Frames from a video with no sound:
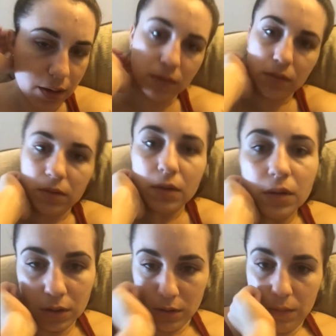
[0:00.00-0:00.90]
for it, and I
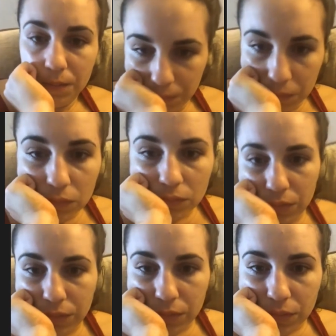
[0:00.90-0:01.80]
can give them
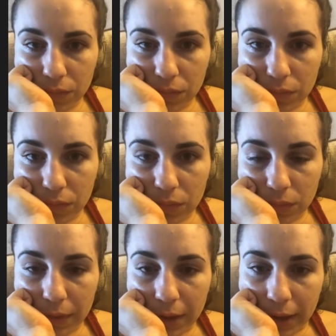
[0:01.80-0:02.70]
modifications.
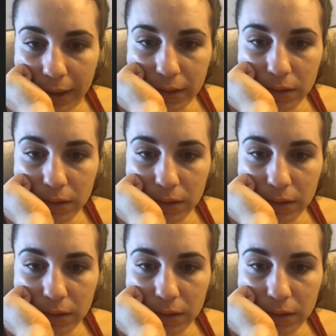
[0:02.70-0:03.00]
But I could